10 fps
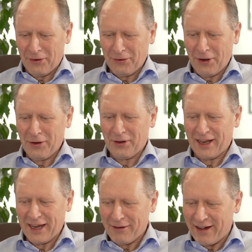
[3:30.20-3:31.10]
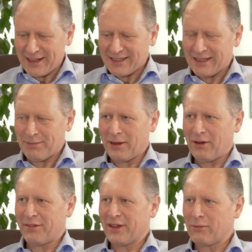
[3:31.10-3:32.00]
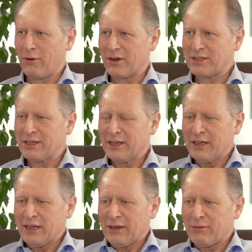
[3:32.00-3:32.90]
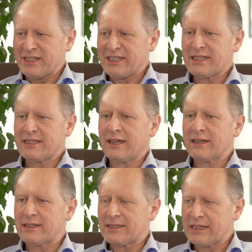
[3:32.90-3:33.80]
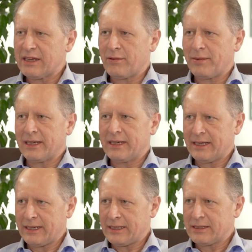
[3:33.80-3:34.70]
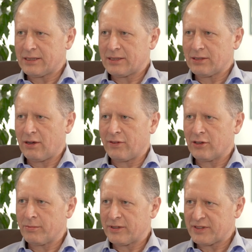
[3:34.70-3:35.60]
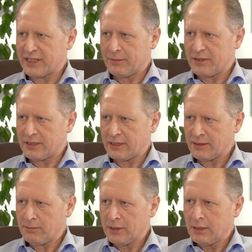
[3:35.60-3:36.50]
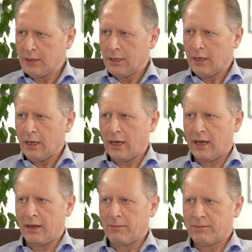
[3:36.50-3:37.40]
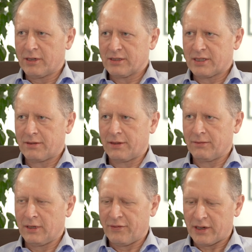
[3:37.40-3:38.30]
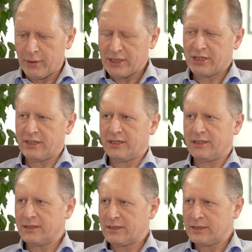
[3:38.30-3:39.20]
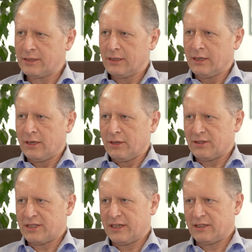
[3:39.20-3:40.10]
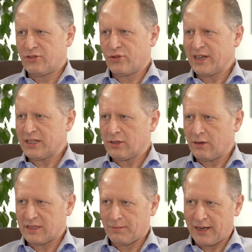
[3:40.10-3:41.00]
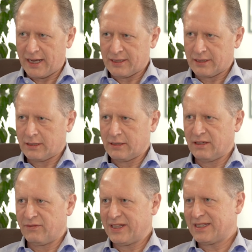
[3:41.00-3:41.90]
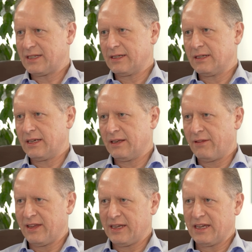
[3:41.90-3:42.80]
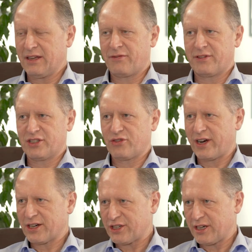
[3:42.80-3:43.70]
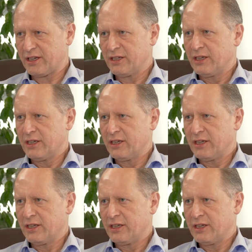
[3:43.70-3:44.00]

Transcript: No clear answer, but I think what we're just starting to see the beginnings of a little bit of skepticism, because the question is, you're seeing $1 trillion plus invested in the infrastructure